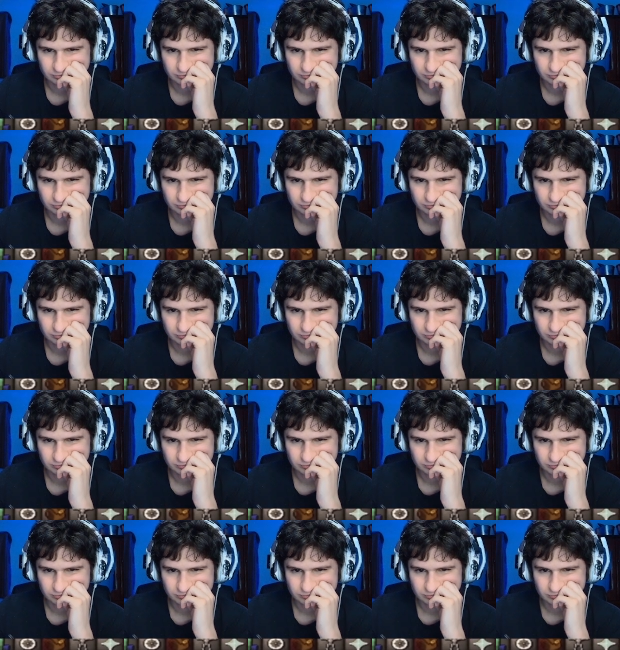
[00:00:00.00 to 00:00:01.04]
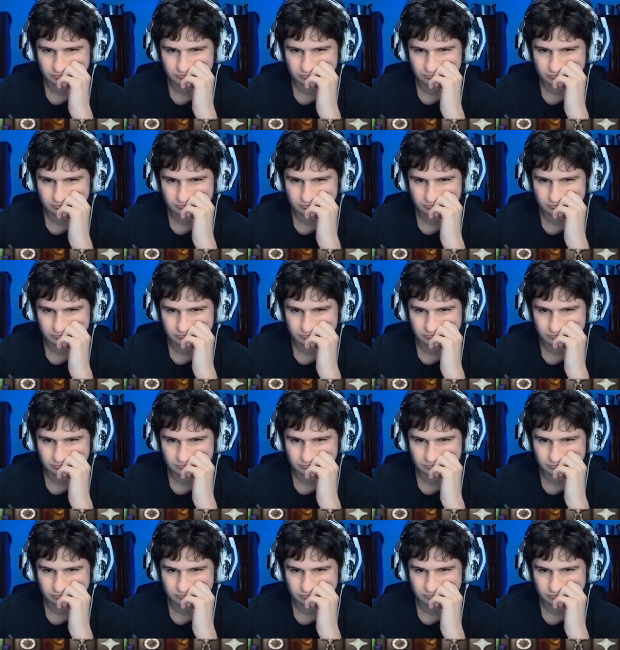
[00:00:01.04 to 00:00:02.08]

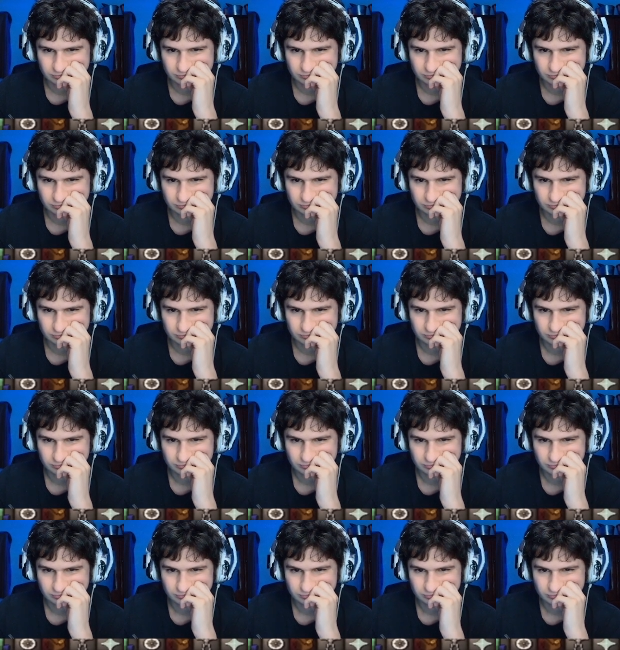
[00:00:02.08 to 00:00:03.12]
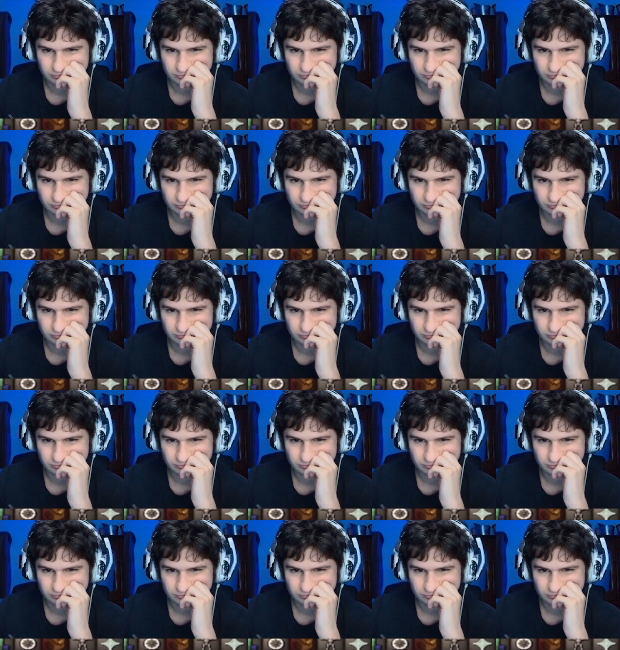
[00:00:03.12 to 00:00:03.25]
(silence)